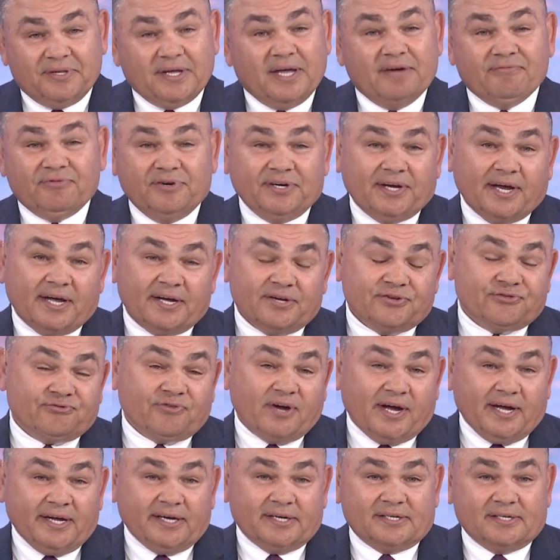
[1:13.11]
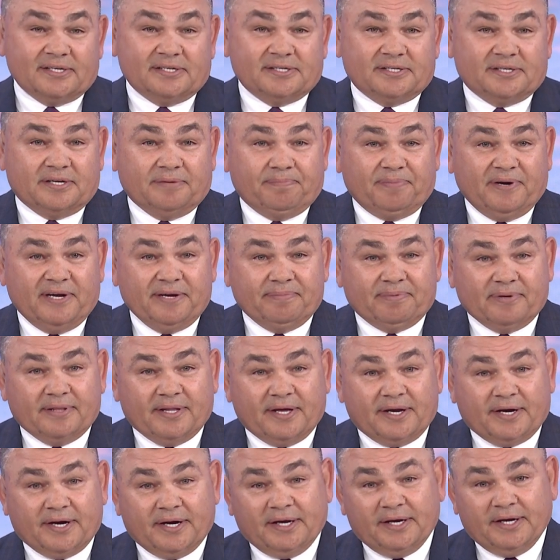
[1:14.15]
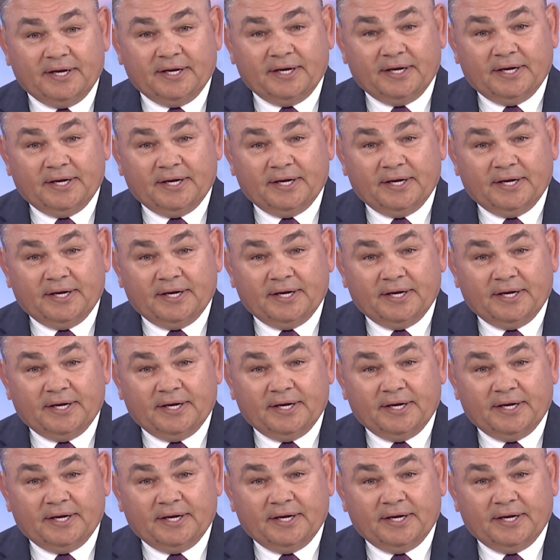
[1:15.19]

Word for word: the everyday Australians, the people that are